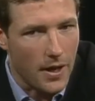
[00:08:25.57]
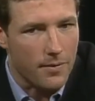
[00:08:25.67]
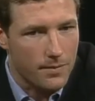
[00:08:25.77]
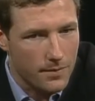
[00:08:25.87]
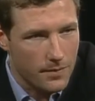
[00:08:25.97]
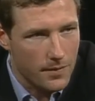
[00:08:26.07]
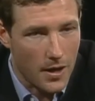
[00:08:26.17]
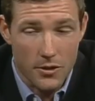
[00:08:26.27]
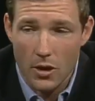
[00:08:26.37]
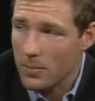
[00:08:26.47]
Yeah.
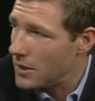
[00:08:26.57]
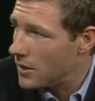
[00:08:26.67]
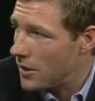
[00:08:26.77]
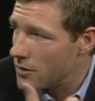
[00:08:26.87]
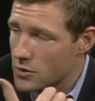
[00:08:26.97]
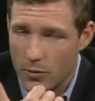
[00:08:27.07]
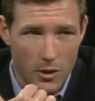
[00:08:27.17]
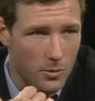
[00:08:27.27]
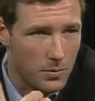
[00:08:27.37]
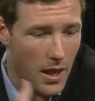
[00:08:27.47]
And, you know, I mean, on this
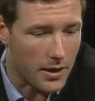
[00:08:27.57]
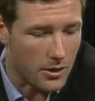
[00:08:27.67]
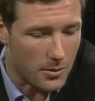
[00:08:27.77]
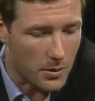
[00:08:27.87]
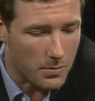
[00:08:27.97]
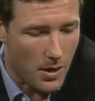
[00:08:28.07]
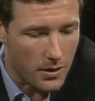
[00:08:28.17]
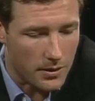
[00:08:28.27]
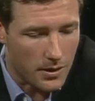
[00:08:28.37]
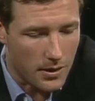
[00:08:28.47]
film, like on
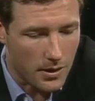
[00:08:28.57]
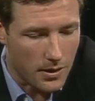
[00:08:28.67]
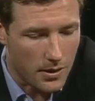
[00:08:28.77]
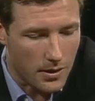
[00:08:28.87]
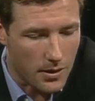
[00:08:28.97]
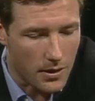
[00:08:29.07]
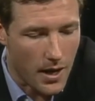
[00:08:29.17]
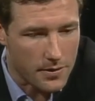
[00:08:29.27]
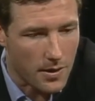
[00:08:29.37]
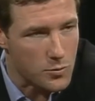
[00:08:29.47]
McMullen, a
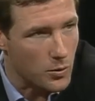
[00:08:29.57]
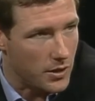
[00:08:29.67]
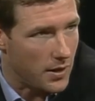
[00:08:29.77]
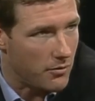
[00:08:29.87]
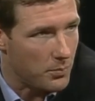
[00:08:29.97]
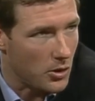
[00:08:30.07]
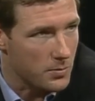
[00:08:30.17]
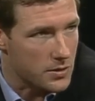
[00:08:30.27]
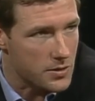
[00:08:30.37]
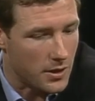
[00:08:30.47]
lot of times we didn't have
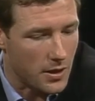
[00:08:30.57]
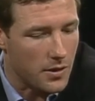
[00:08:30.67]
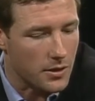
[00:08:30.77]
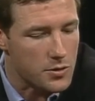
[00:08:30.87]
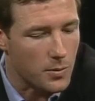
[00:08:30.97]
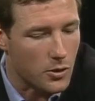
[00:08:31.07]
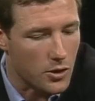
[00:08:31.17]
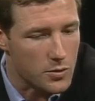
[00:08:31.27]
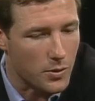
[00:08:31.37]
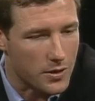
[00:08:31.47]
permits. And I think it's
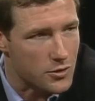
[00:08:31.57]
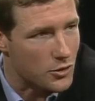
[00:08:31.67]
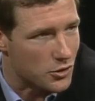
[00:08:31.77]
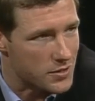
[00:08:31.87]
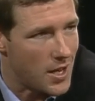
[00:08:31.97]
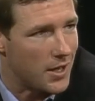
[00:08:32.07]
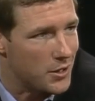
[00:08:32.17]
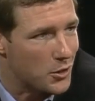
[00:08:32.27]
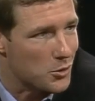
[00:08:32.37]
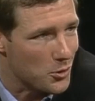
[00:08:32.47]
because we had such a
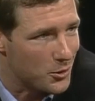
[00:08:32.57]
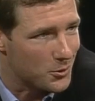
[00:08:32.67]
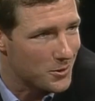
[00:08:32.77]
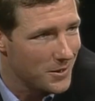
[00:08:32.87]
tiny crew.